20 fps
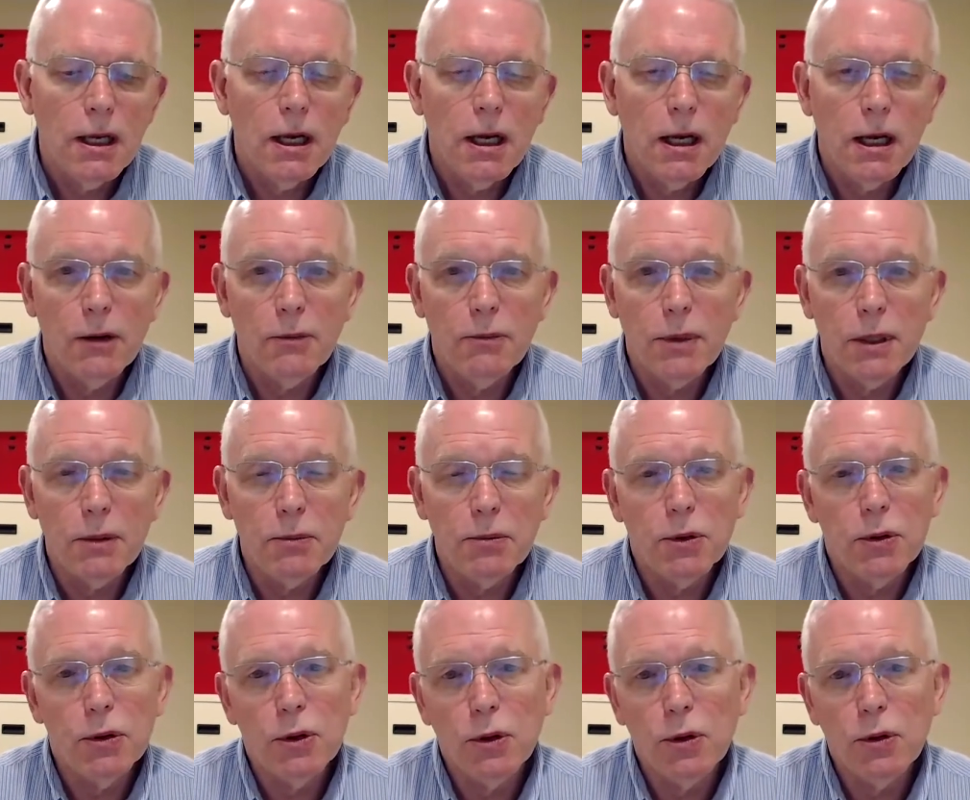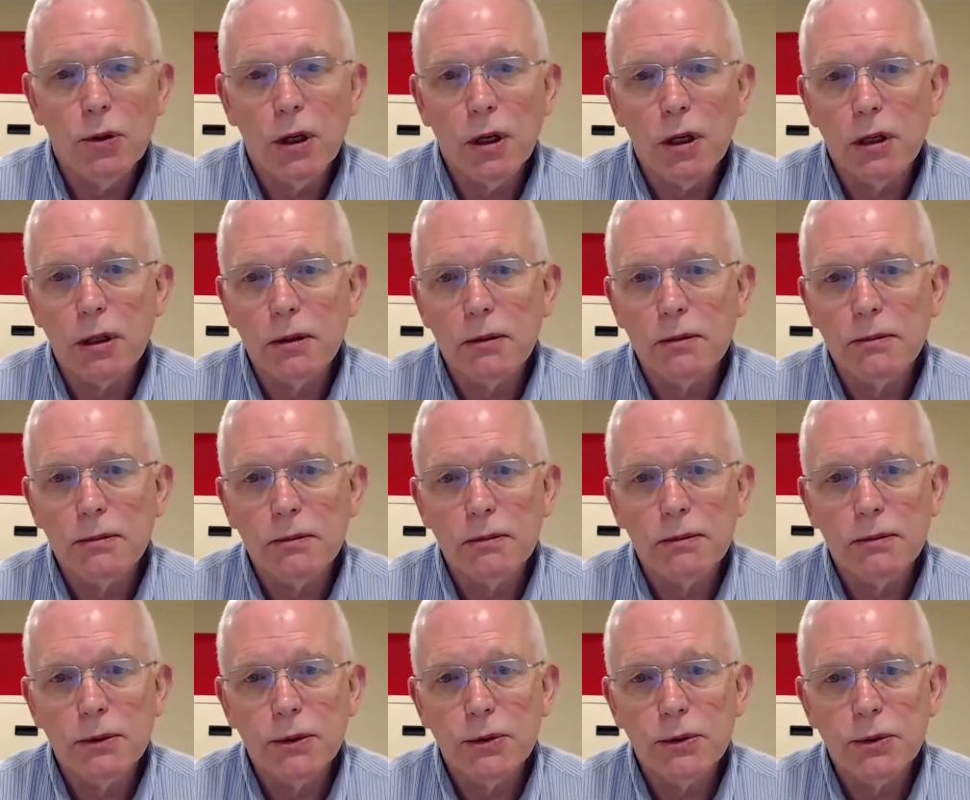of people who are
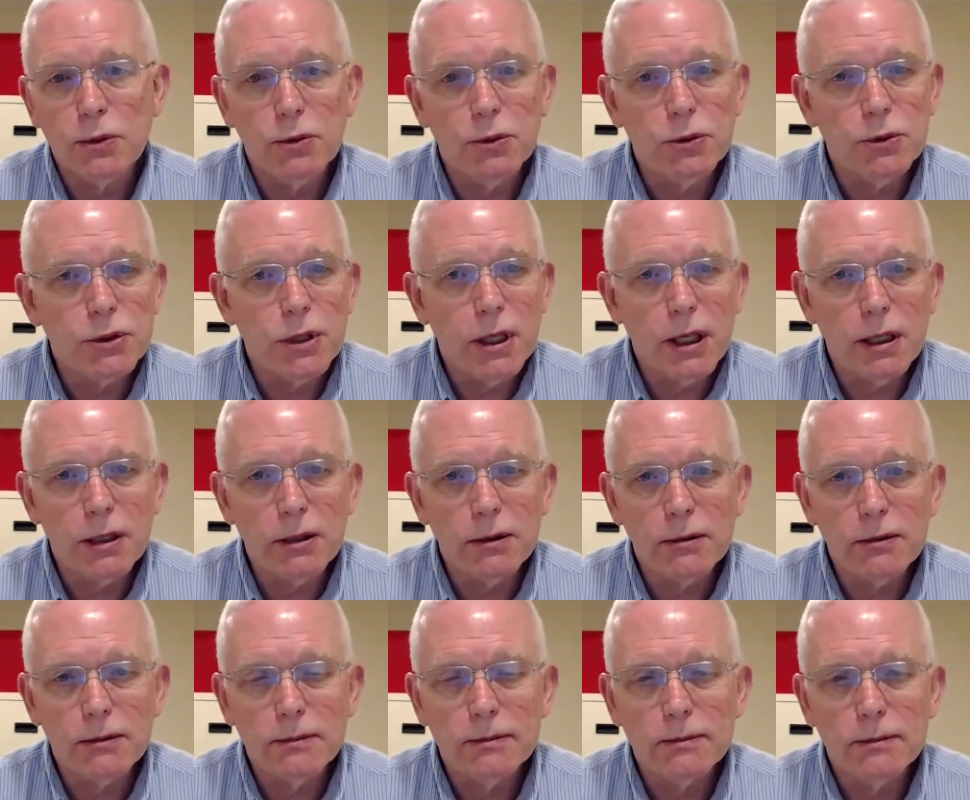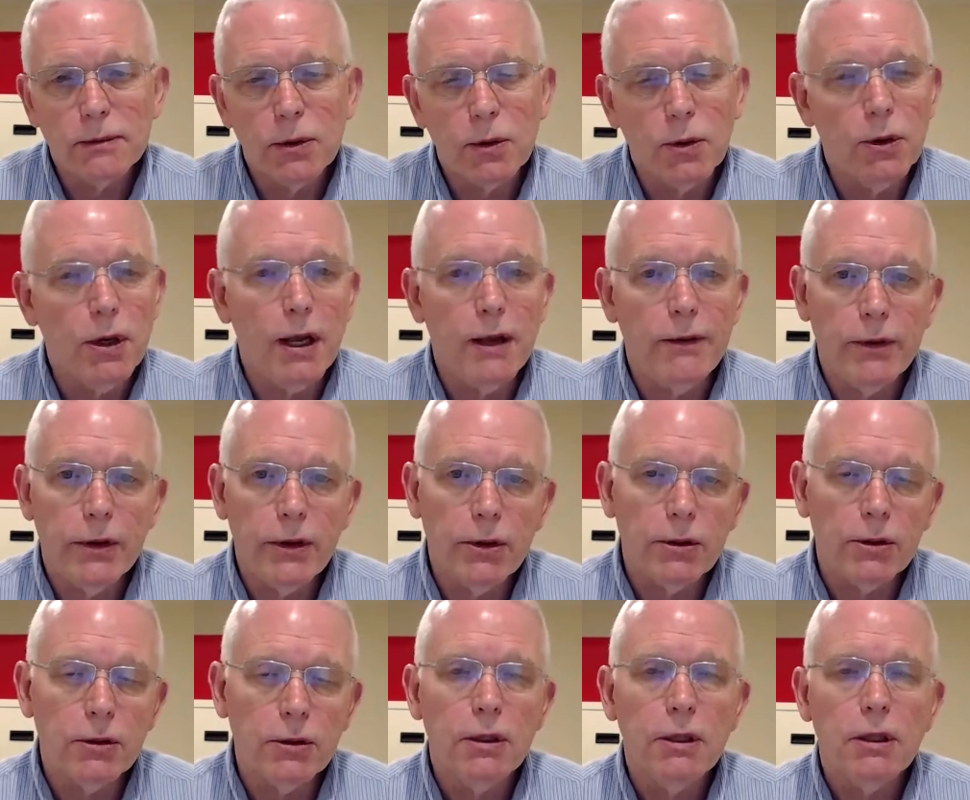suicidal or have
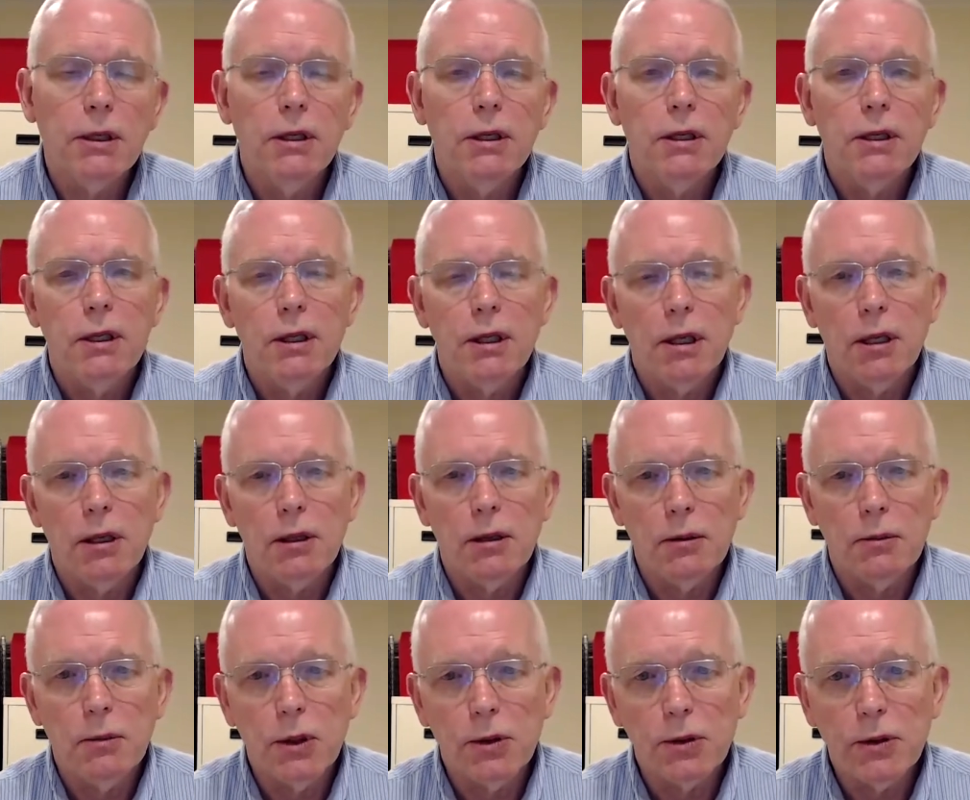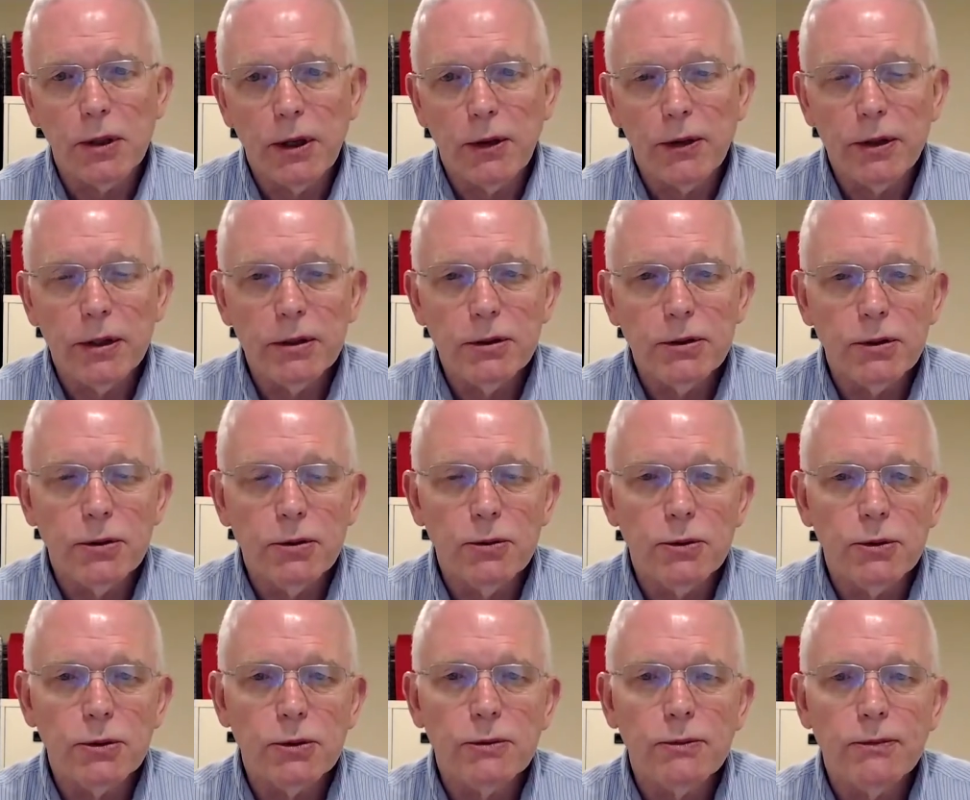other mental health
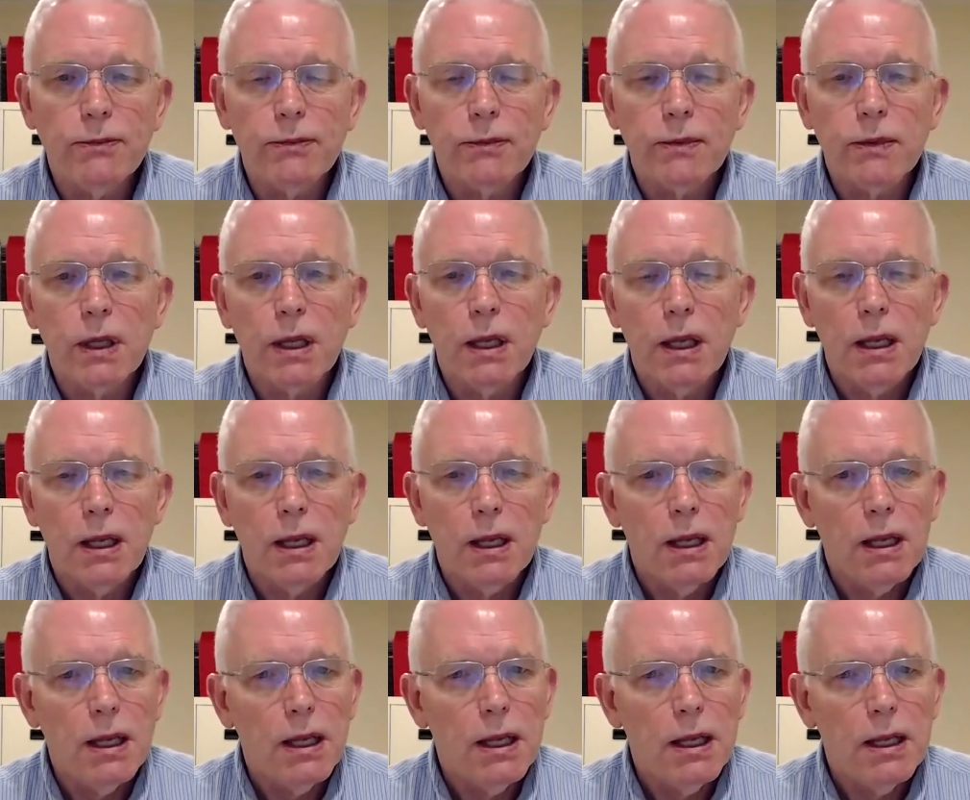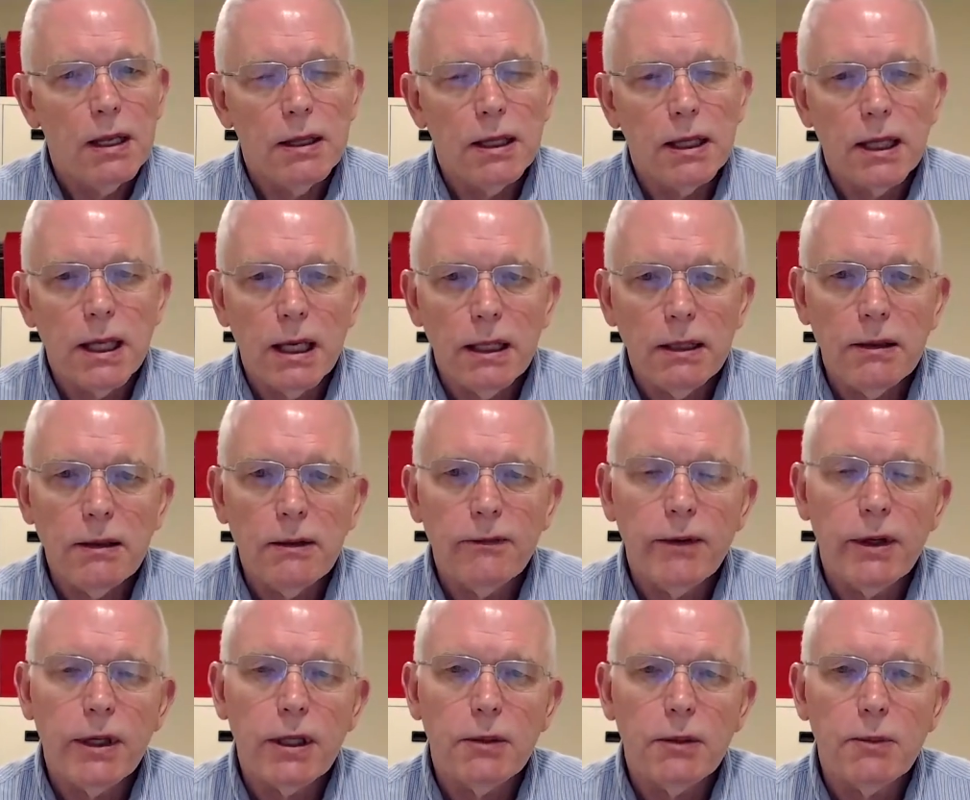issues. The kind of
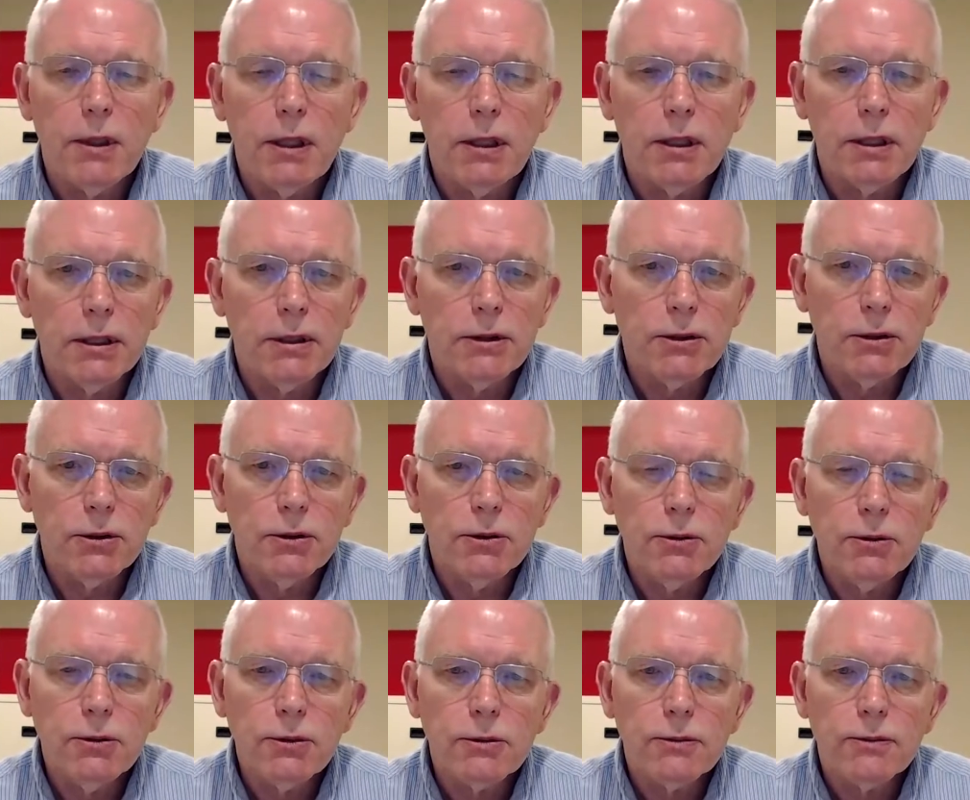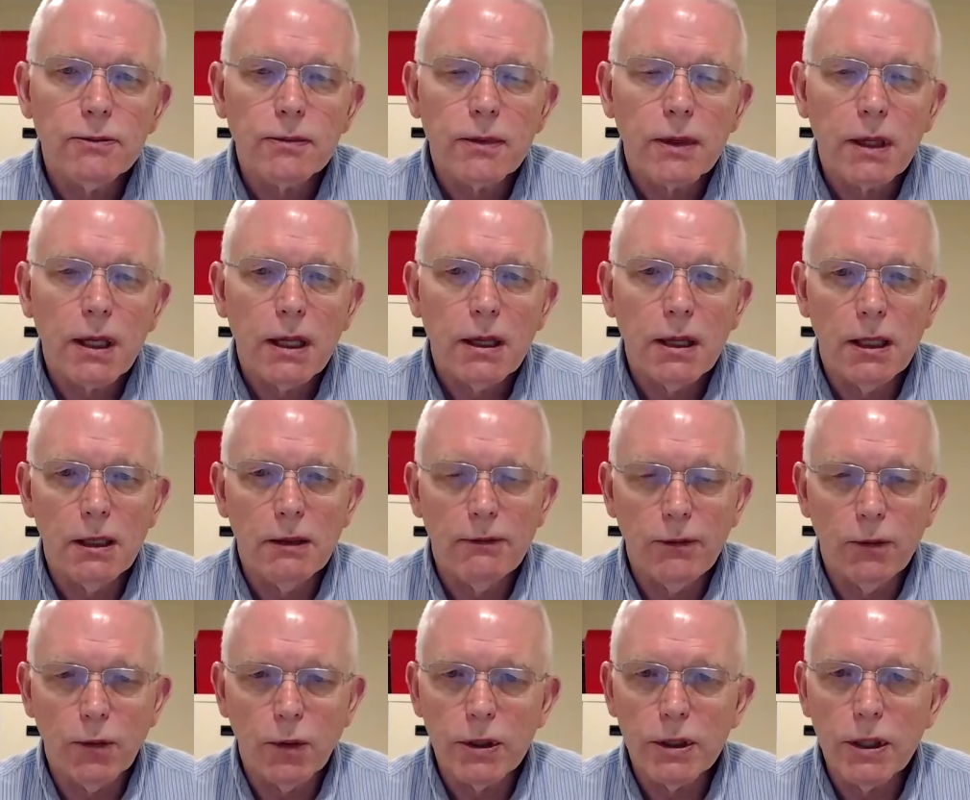developmental issues that
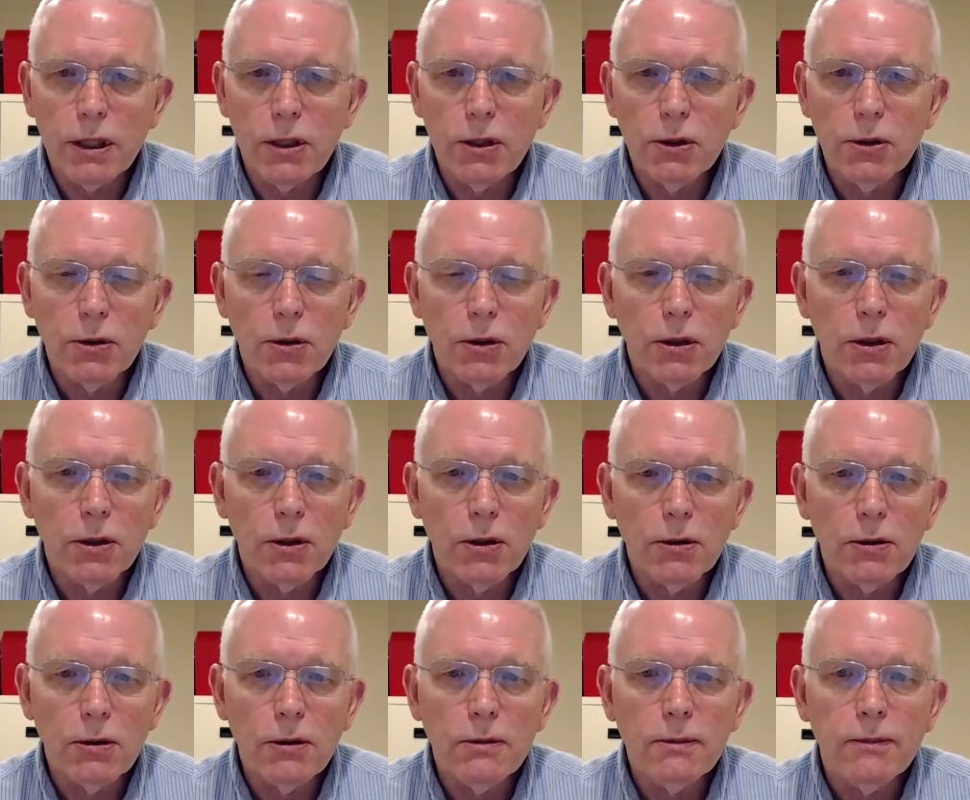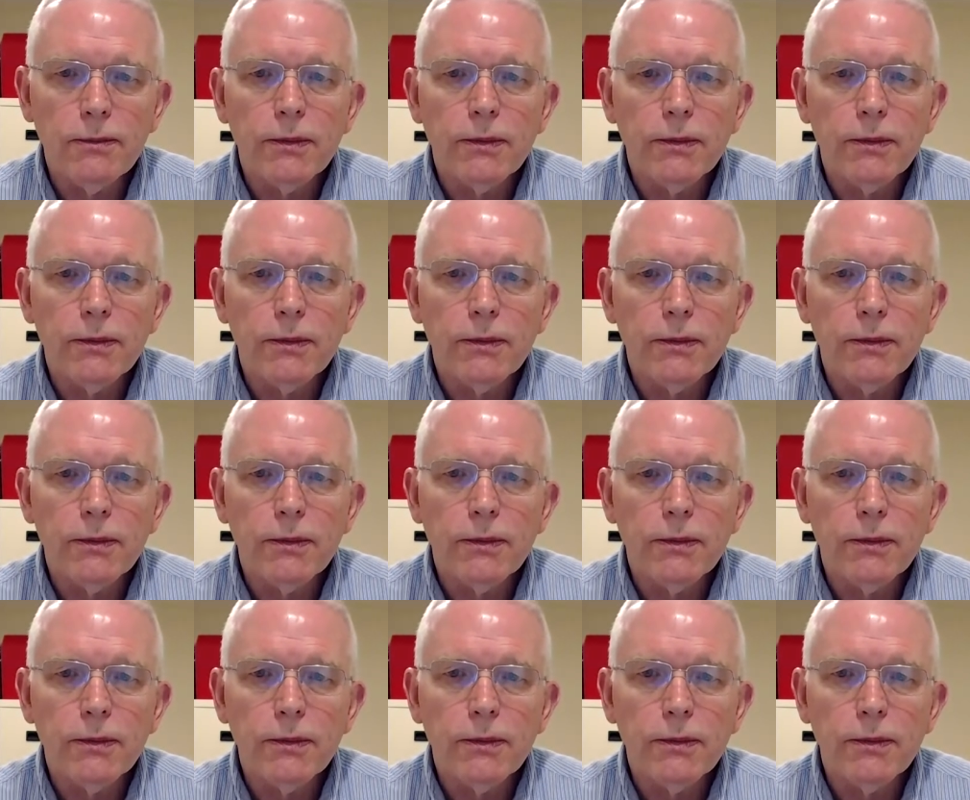a 14-year-old girl